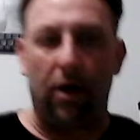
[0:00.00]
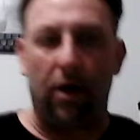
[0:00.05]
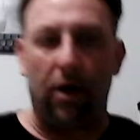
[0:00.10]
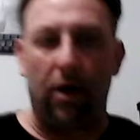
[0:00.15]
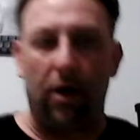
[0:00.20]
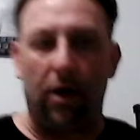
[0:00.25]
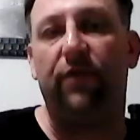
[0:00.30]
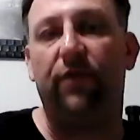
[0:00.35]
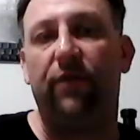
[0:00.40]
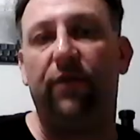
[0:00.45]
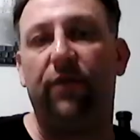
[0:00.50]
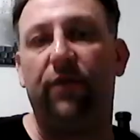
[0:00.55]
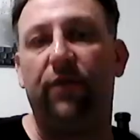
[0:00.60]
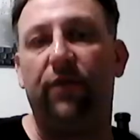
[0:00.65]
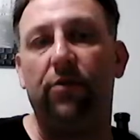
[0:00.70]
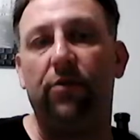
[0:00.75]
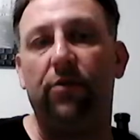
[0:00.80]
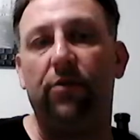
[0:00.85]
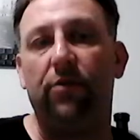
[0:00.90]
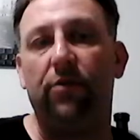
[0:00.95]
This
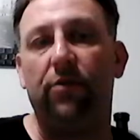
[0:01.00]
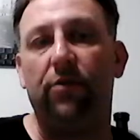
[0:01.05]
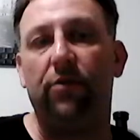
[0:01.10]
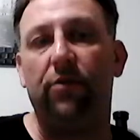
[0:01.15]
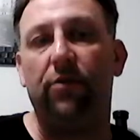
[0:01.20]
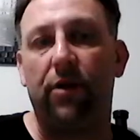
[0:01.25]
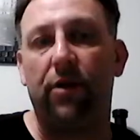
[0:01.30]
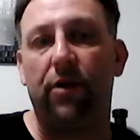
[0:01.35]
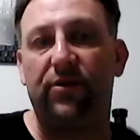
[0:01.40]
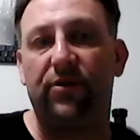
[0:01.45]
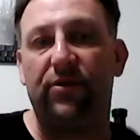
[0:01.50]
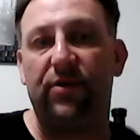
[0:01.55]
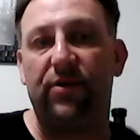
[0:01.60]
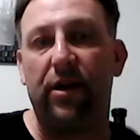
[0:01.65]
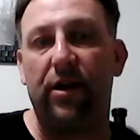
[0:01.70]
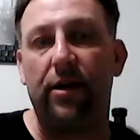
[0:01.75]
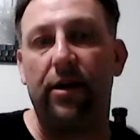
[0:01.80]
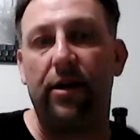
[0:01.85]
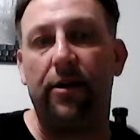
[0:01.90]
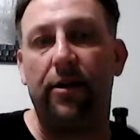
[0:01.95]
last month use on the
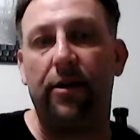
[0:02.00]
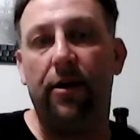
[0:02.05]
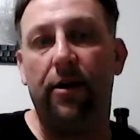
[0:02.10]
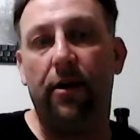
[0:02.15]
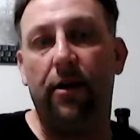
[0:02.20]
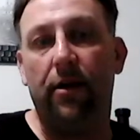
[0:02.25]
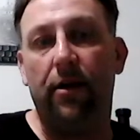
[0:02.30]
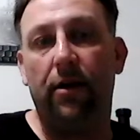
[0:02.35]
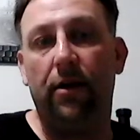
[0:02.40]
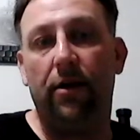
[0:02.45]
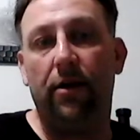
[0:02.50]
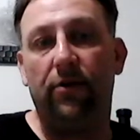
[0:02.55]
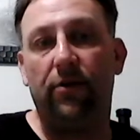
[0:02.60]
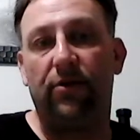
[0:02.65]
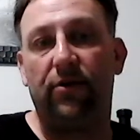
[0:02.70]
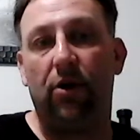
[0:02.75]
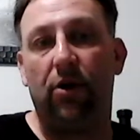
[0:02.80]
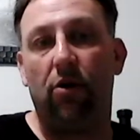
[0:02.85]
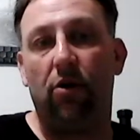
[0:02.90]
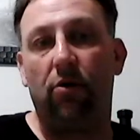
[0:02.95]
site.
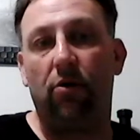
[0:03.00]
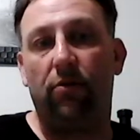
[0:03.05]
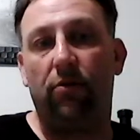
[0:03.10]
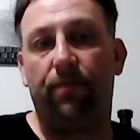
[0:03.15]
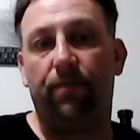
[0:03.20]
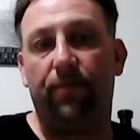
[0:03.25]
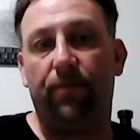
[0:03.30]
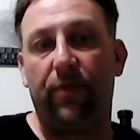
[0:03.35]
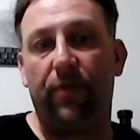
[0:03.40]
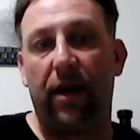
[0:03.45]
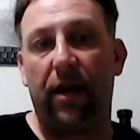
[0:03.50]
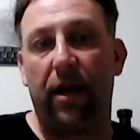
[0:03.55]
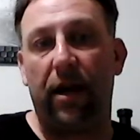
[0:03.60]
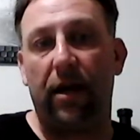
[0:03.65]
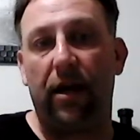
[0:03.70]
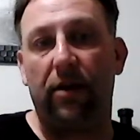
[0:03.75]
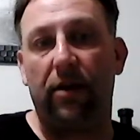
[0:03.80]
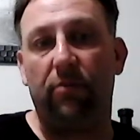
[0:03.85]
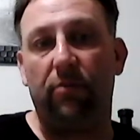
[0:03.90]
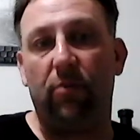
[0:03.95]
So,
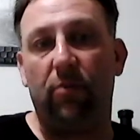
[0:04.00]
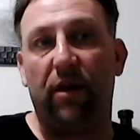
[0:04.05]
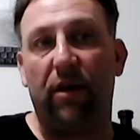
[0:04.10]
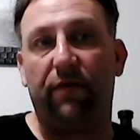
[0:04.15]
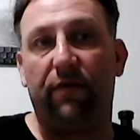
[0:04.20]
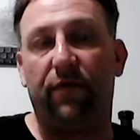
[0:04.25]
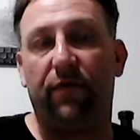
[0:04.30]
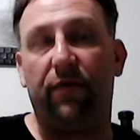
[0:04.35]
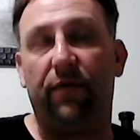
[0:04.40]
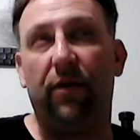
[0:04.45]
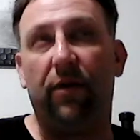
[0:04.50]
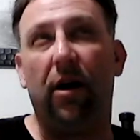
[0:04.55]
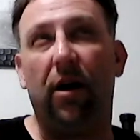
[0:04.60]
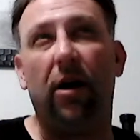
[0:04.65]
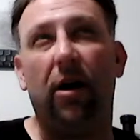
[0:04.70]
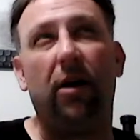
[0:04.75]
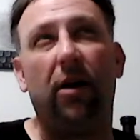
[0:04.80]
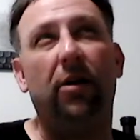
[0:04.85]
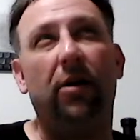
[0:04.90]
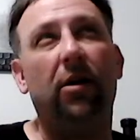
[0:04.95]
and my,
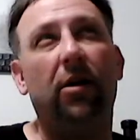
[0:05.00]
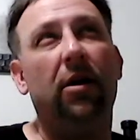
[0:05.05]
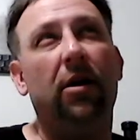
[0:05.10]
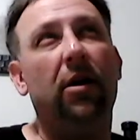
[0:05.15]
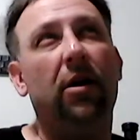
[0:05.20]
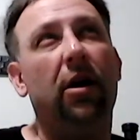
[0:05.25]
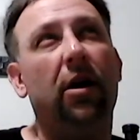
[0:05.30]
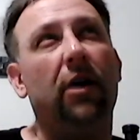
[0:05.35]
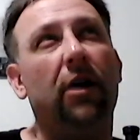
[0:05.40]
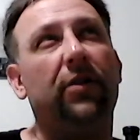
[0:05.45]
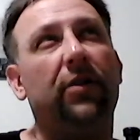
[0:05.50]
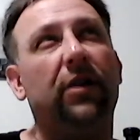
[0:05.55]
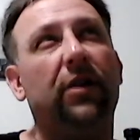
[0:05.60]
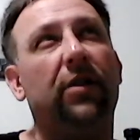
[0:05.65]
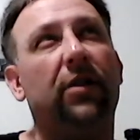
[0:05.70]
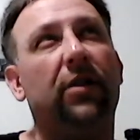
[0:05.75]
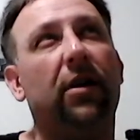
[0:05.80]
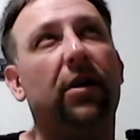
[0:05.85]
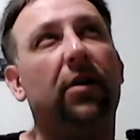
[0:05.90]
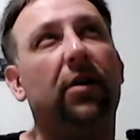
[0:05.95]
I think
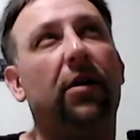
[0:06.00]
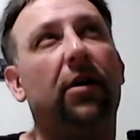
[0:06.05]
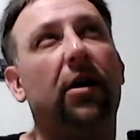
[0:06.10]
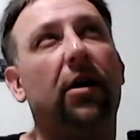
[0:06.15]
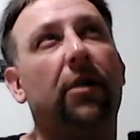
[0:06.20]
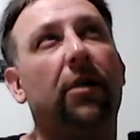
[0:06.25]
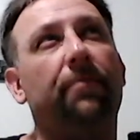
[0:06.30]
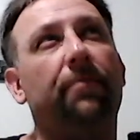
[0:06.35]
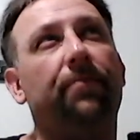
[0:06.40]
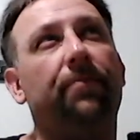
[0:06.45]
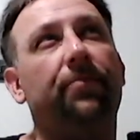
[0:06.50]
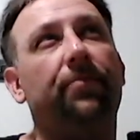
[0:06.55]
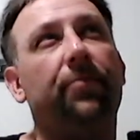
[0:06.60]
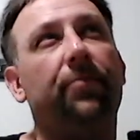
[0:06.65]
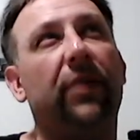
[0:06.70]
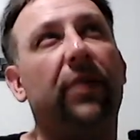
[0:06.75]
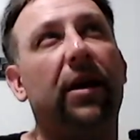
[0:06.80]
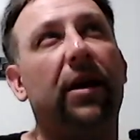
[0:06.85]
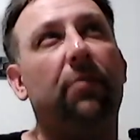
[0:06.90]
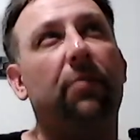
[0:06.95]
that
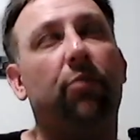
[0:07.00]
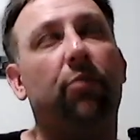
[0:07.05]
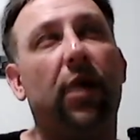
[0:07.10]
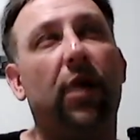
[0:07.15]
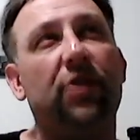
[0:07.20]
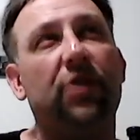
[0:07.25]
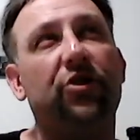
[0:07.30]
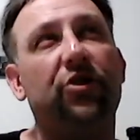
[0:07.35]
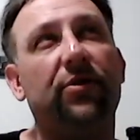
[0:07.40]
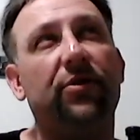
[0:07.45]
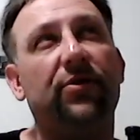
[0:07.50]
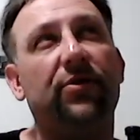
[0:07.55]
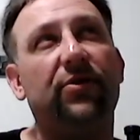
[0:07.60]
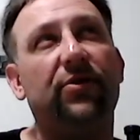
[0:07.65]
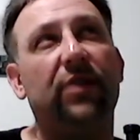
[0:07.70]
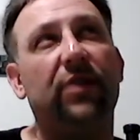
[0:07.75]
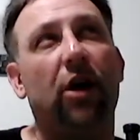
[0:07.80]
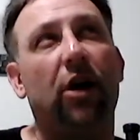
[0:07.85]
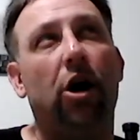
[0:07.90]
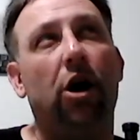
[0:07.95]
impressions
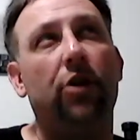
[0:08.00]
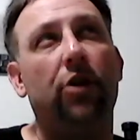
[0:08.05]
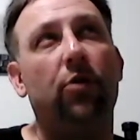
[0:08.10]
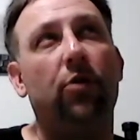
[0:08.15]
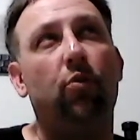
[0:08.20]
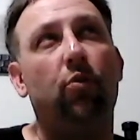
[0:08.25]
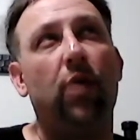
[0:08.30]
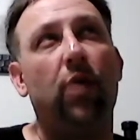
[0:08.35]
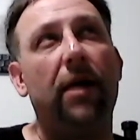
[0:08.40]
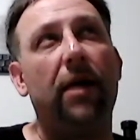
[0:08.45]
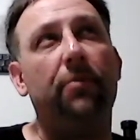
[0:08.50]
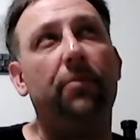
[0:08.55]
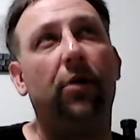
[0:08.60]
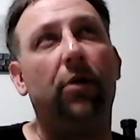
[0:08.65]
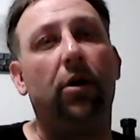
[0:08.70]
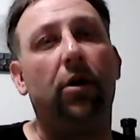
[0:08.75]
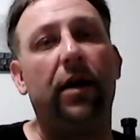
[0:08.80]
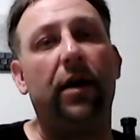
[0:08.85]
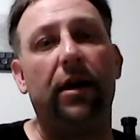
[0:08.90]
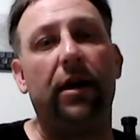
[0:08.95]
on the web are
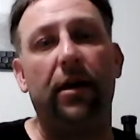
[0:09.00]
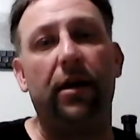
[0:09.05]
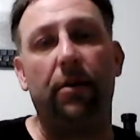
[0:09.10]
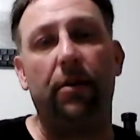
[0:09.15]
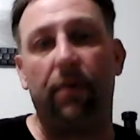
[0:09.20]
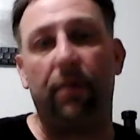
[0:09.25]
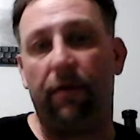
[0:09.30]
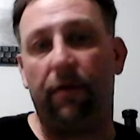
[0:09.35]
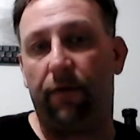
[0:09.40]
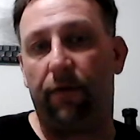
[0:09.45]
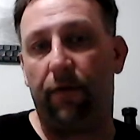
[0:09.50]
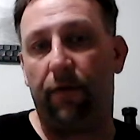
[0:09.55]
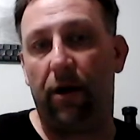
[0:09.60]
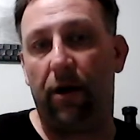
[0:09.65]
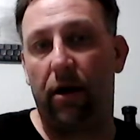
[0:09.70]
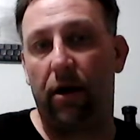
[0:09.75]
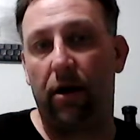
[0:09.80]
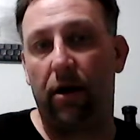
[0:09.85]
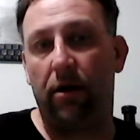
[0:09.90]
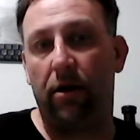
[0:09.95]
hitting about,
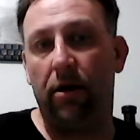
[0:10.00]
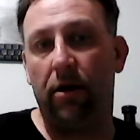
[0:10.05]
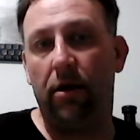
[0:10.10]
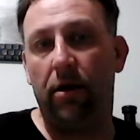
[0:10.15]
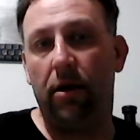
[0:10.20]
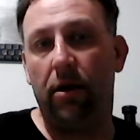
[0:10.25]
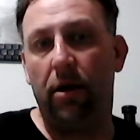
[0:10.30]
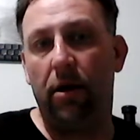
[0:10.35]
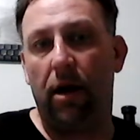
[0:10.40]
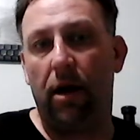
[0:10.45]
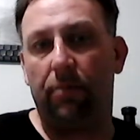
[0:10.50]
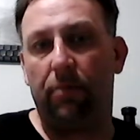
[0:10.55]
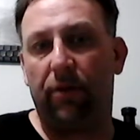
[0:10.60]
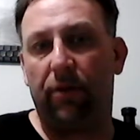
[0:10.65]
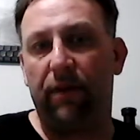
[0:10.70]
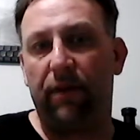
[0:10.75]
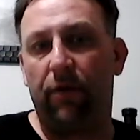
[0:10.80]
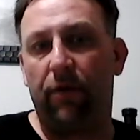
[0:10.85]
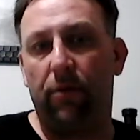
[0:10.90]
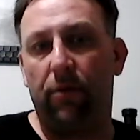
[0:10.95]
I
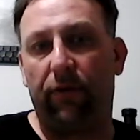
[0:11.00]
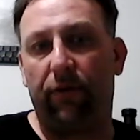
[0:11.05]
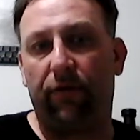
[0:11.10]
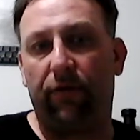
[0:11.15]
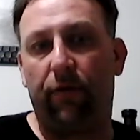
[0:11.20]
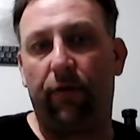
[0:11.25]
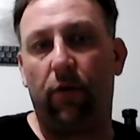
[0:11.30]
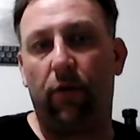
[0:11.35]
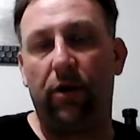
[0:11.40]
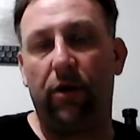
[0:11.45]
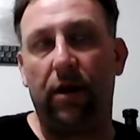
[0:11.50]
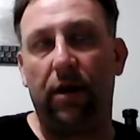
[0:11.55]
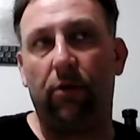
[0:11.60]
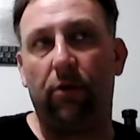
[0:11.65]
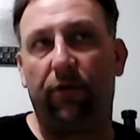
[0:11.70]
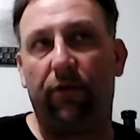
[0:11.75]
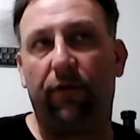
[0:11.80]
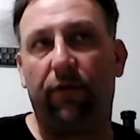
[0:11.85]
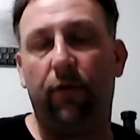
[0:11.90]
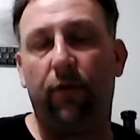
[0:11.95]
believe almost
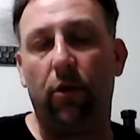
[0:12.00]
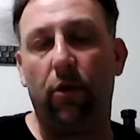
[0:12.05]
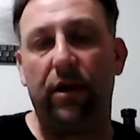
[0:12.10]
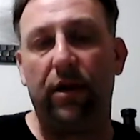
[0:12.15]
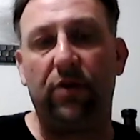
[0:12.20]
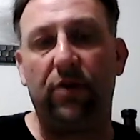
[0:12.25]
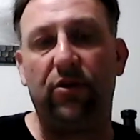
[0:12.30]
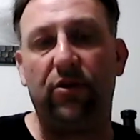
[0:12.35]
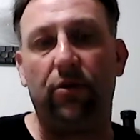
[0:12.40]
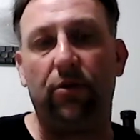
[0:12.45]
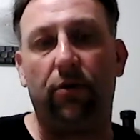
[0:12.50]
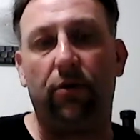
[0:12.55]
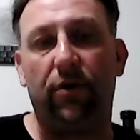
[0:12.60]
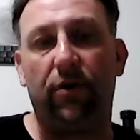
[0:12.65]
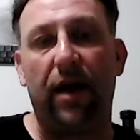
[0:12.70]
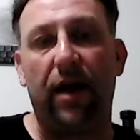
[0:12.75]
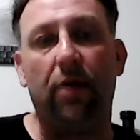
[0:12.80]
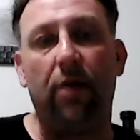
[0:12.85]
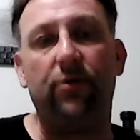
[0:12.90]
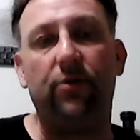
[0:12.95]

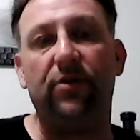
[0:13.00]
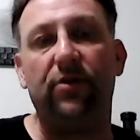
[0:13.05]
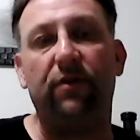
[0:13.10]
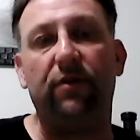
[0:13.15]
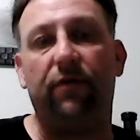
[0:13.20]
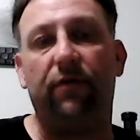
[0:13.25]
42,000